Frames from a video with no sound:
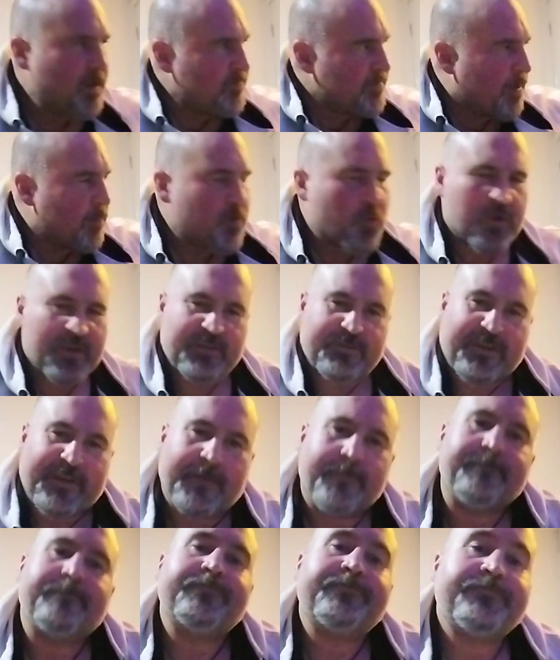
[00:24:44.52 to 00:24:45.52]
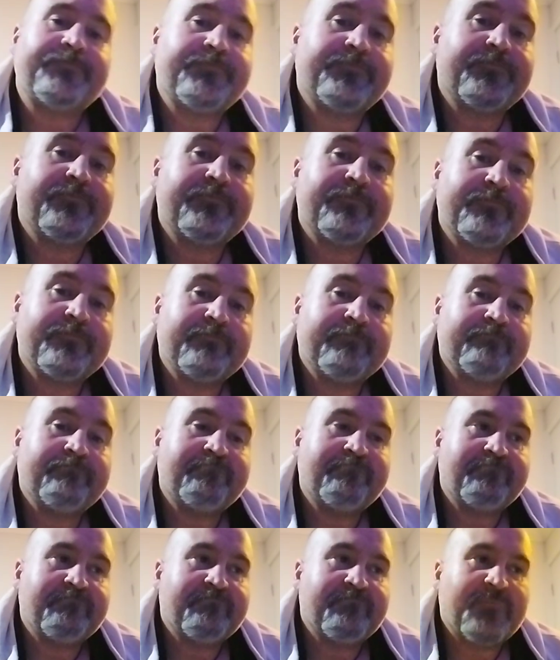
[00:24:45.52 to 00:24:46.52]
Tell me what you see.
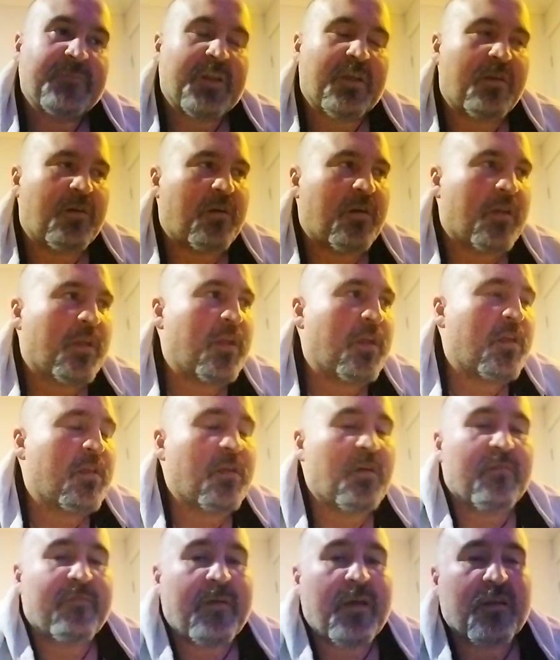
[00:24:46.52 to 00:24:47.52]
Oh, yeah,